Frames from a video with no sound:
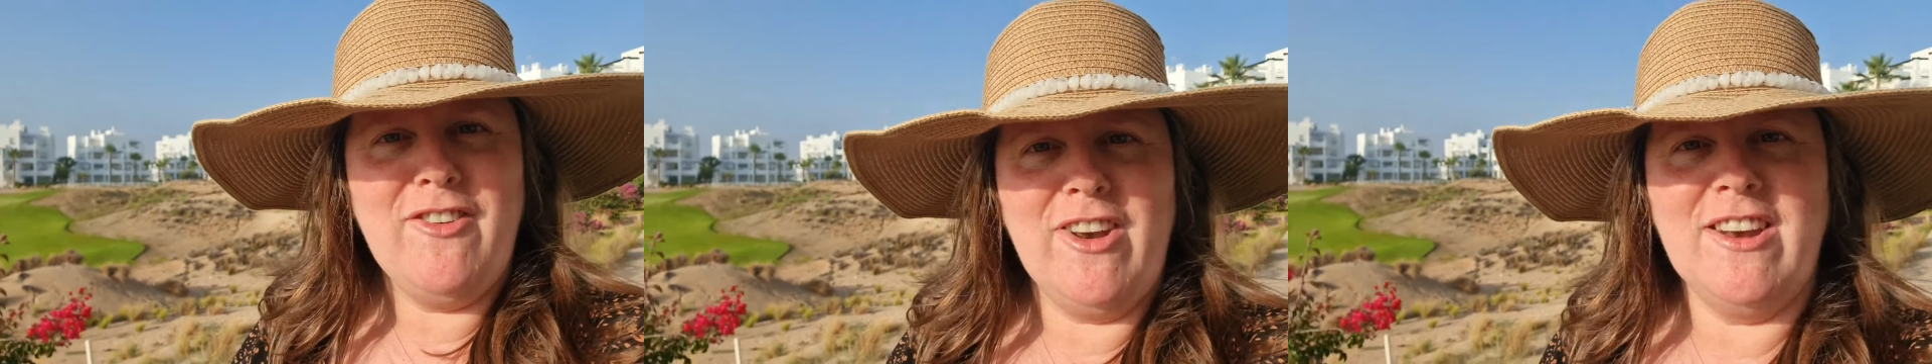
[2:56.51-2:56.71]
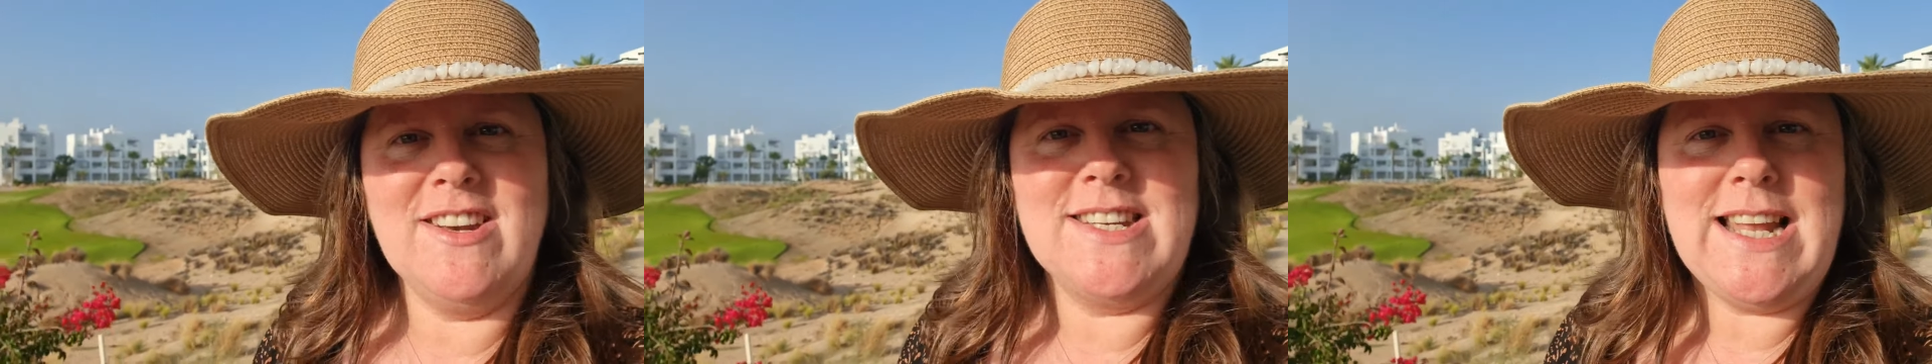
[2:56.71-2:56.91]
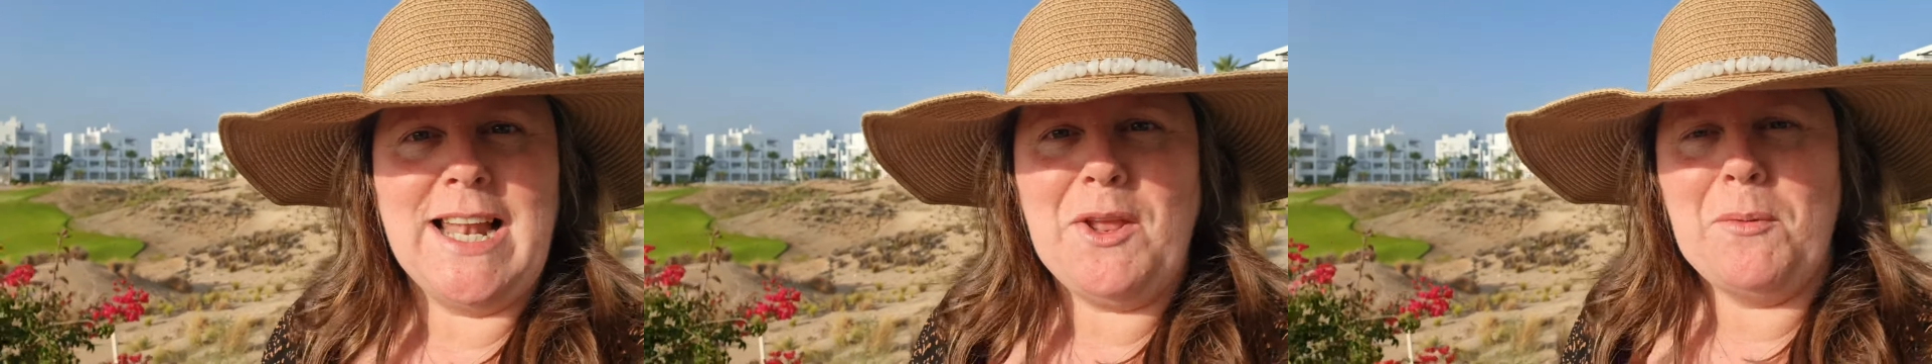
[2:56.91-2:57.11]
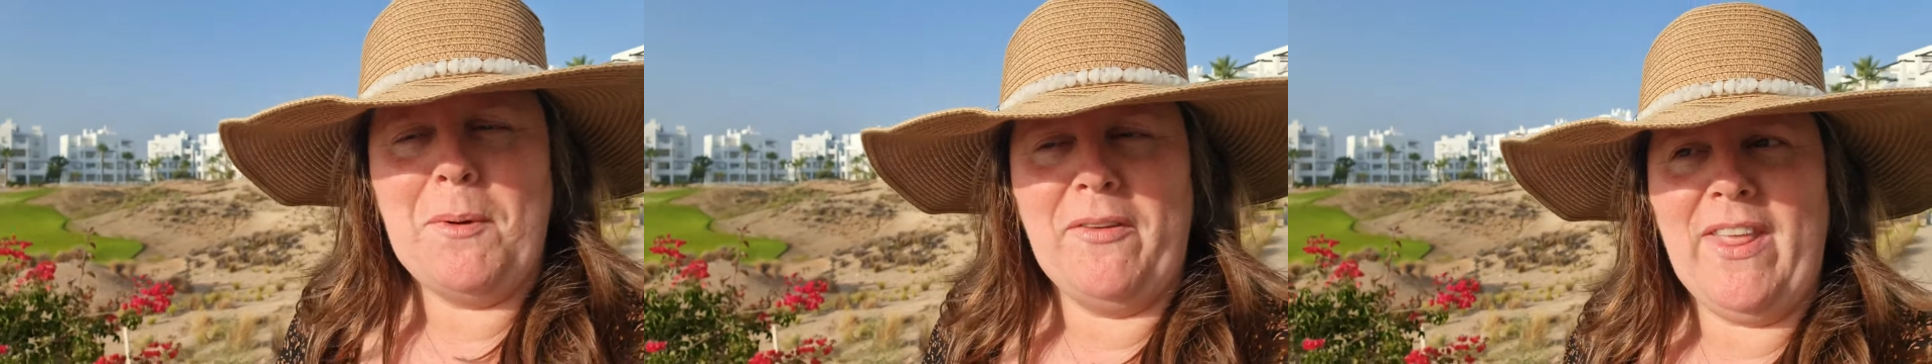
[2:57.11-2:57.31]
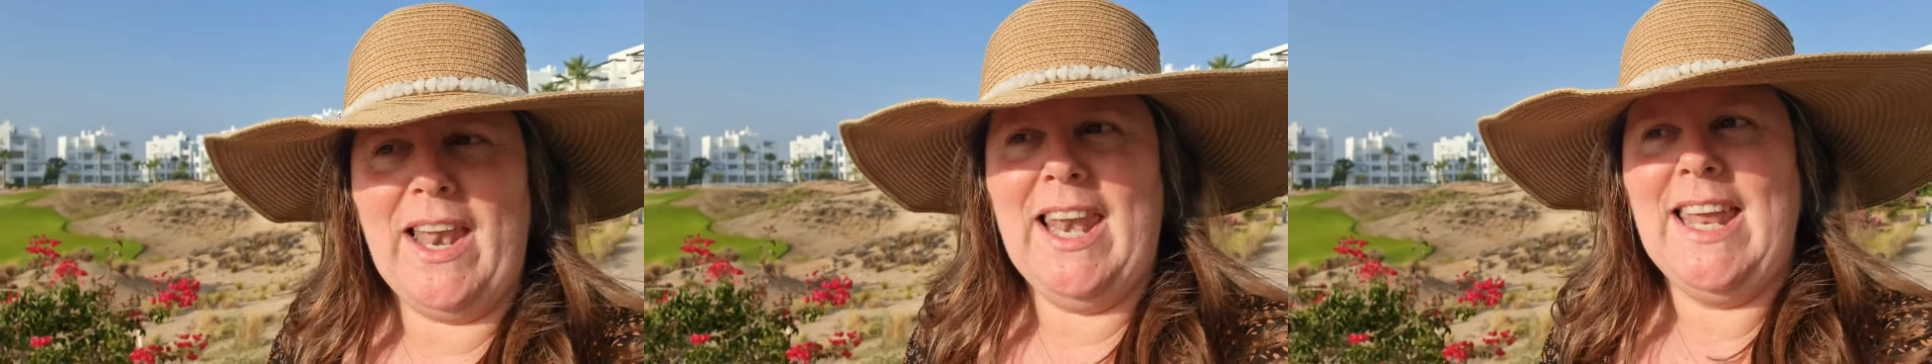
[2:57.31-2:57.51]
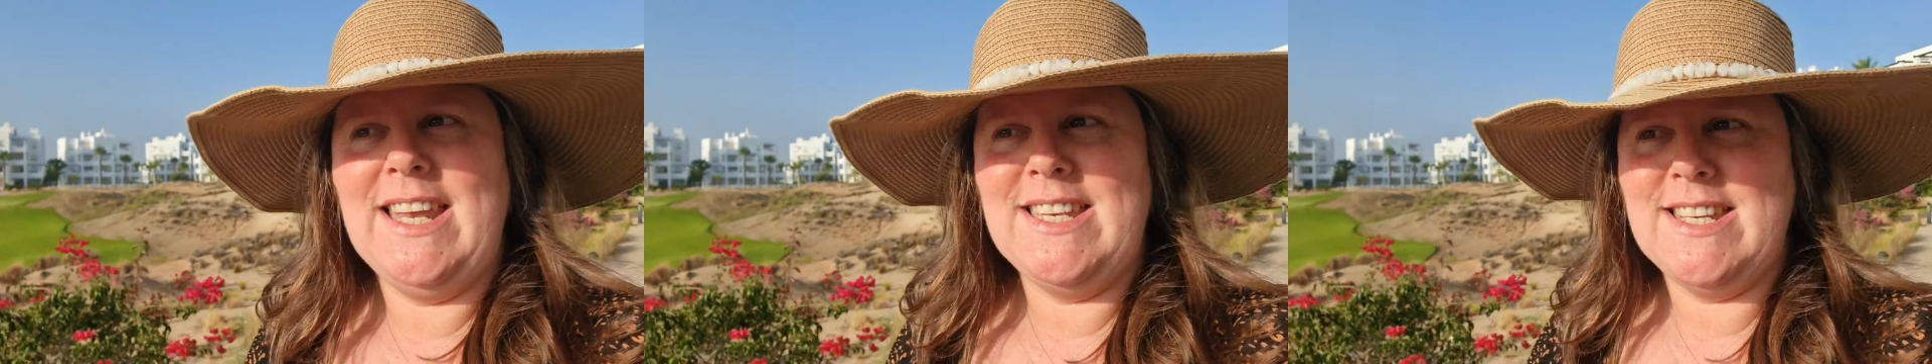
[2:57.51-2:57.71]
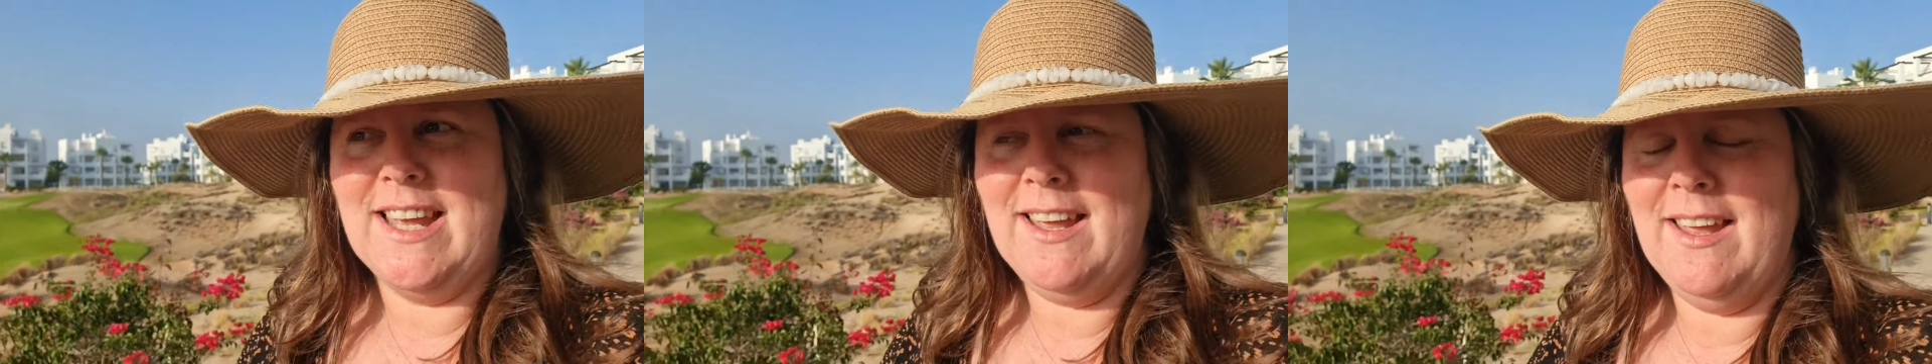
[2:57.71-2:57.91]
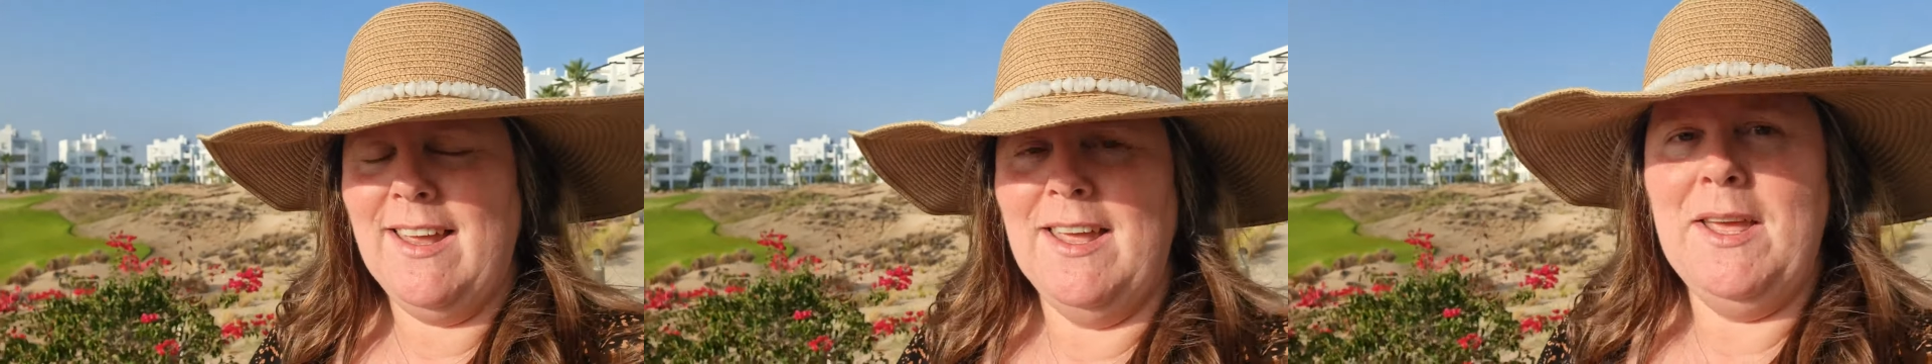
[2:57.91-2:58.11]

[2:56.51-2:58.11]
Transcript: area and tell you about that later.